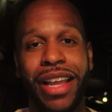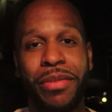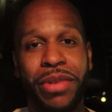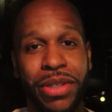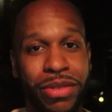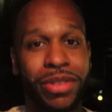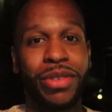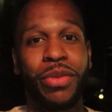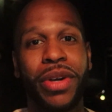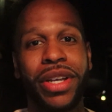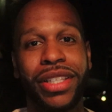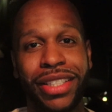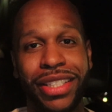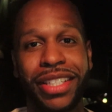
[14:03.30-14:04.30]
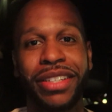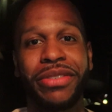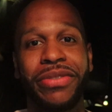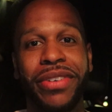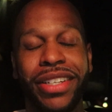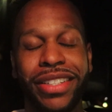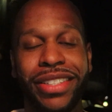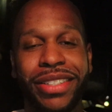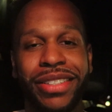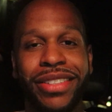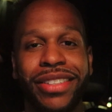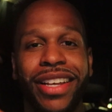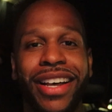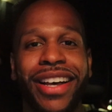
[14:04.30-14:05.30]
I'm gonna wait to see her face.
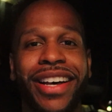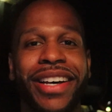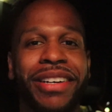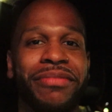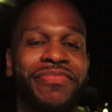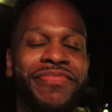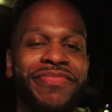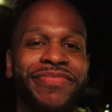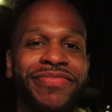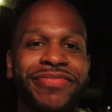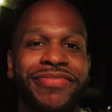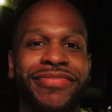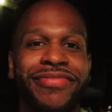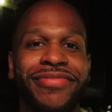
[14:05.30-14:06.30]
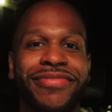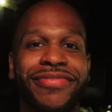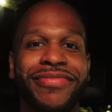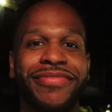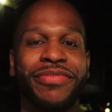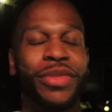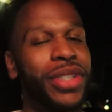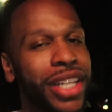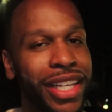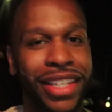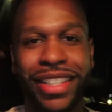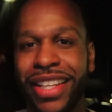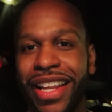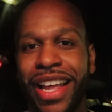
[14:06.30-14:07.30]
Um, but
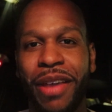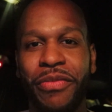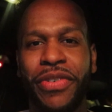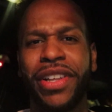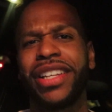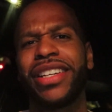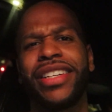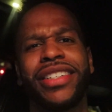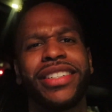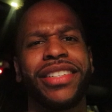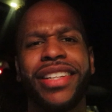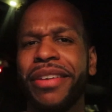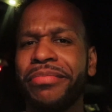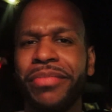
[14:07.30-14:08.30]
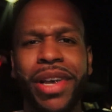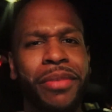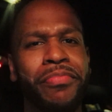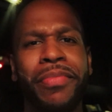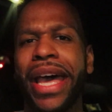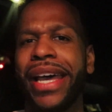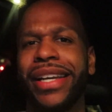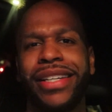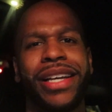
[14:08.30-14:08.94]
hey, I'm feeling good. I'm I'm back.